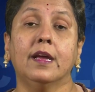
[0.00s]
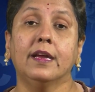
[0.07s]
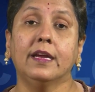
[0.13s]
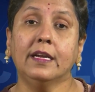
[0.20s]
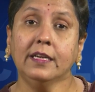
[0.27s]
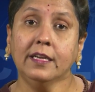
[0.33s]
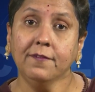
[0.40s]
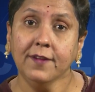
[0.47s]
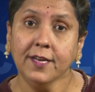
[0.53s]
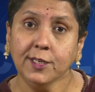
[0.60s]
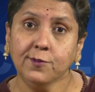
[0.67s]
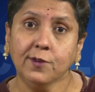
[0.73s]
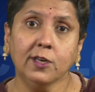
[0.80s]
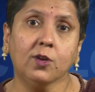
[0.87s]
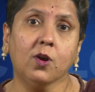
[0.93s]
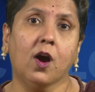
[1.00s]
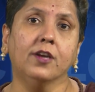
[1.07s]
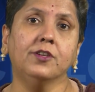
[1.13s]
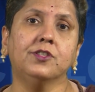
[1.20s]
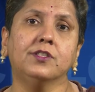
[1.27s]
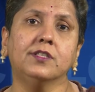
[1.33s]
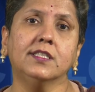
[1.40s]
individual
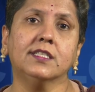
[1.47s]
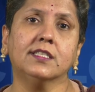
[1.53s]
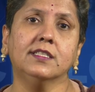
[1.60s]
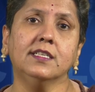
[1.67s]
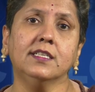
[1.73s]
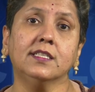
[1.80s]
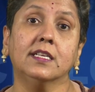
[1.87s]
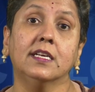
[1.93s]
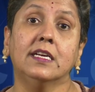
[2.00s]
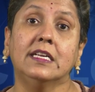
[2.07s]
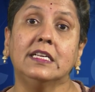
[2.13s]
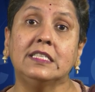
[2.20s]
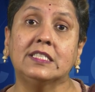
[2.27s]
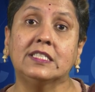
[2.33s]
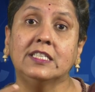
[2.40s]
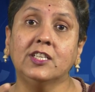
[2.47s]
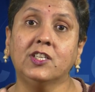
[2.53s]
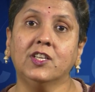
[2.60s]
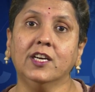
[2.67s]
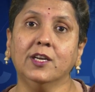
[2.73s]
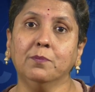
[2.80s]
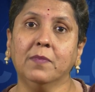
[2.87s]
consciousness is
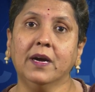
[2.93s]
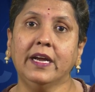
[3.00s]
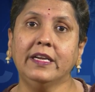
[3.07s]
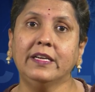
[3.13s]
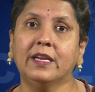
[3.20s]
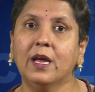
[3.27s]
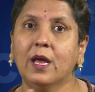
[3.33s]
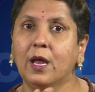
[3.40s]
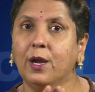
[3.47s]
determined